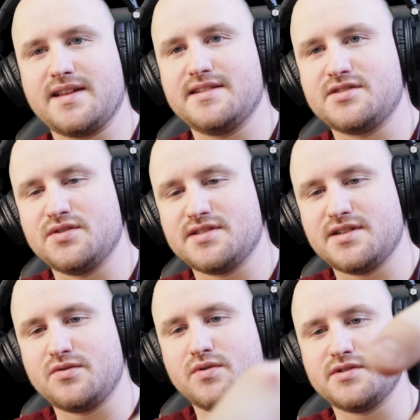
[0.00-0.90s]
as soon as
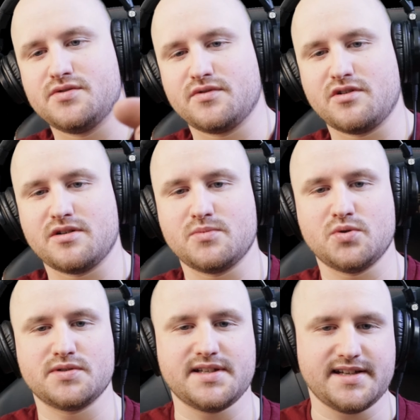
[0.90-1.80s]
you go into record
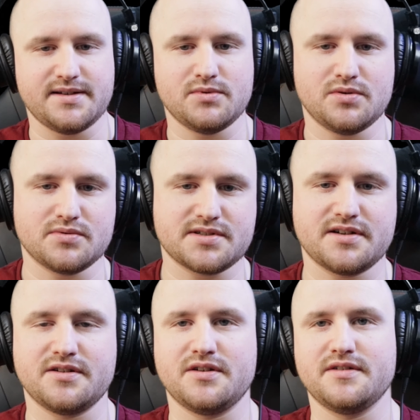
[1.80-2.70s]
mode, it will
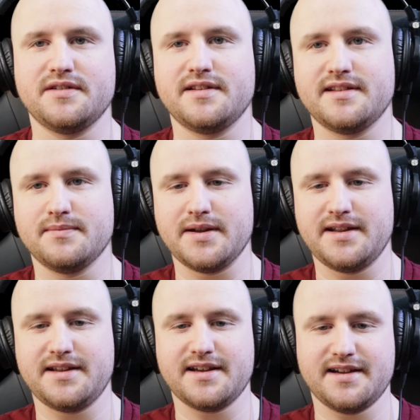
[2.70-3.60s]
turn on the
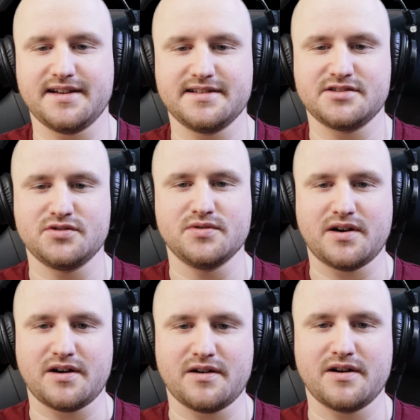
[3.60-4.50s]
mic and you
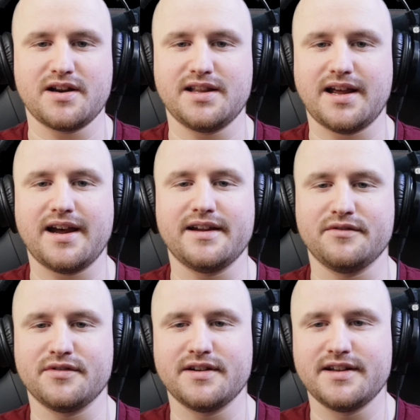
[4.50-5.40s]
are
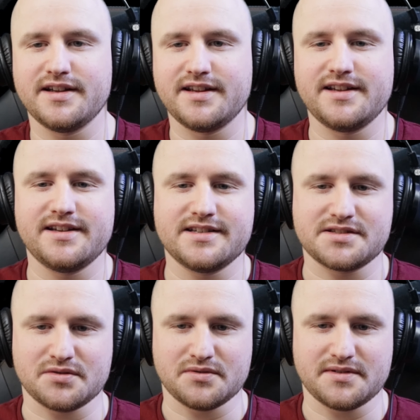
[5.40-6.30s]
live.
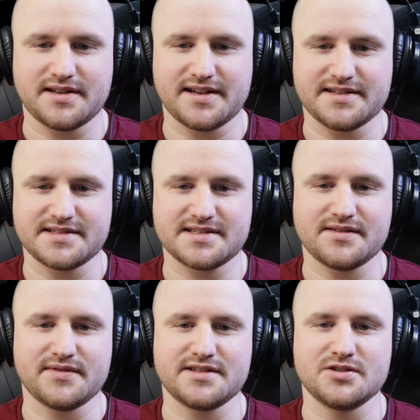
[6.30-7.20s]
So that is
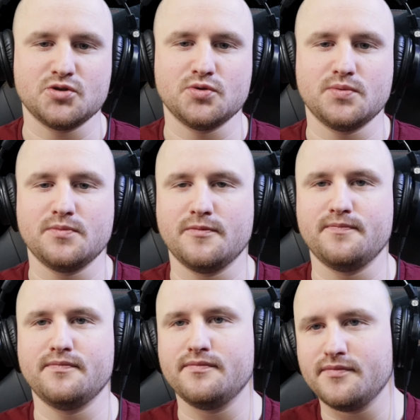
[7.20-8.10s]
something to
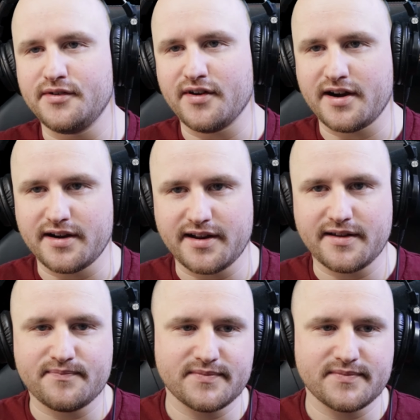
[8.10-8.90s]
be very